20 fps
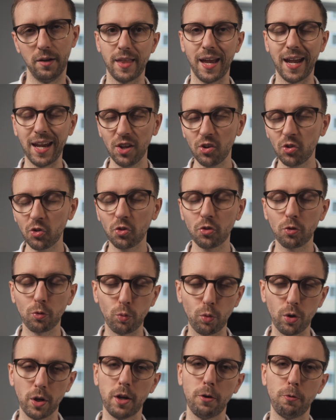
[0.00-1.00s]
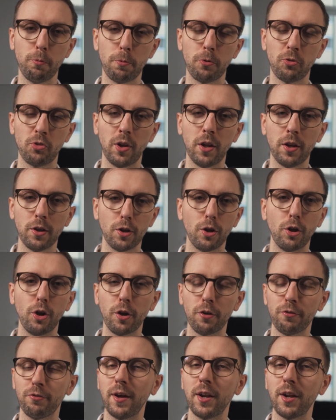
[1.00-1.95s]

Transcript: There is 100% a lot of